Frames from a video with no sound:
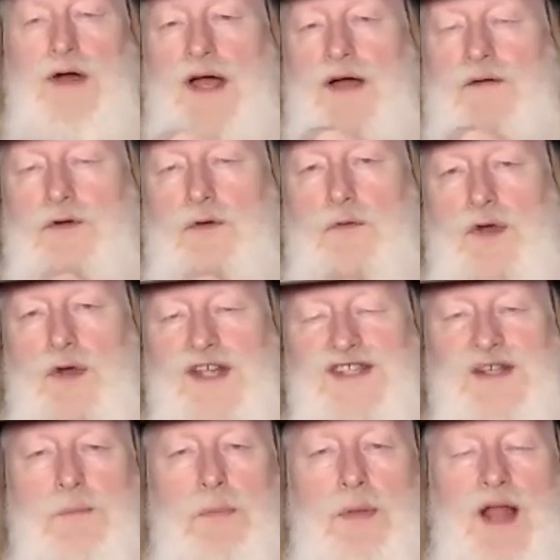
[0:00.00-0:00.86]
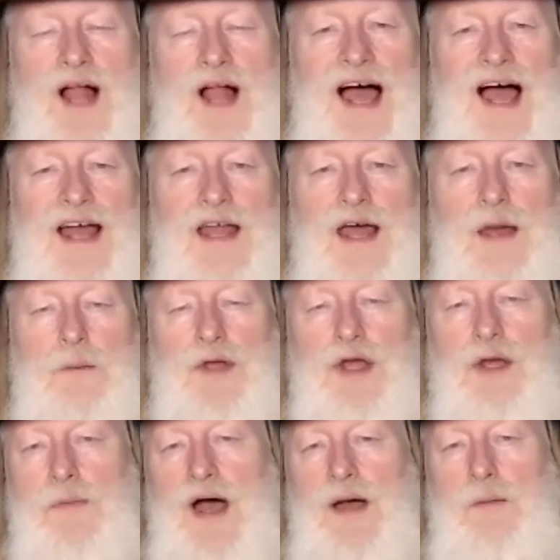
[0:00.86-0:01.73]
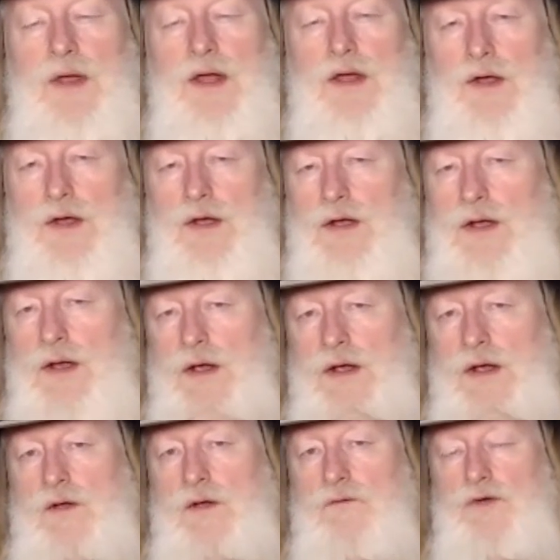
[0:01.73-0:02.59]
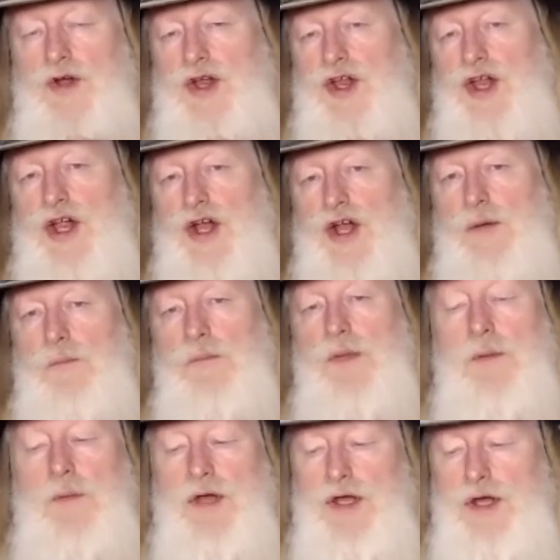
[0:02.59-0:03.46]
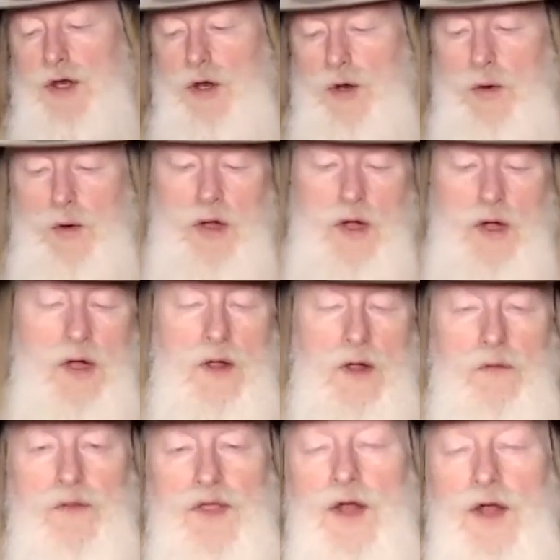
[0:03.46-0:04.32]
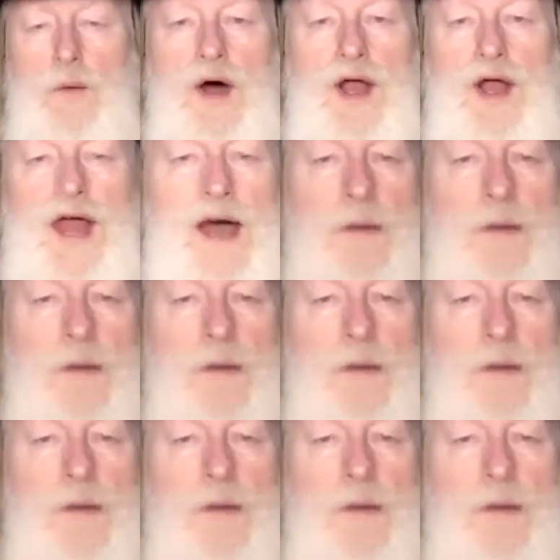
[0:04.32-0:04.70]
you'll have to resupply it. I mean, you might be good for a year, maybe two, right. Then what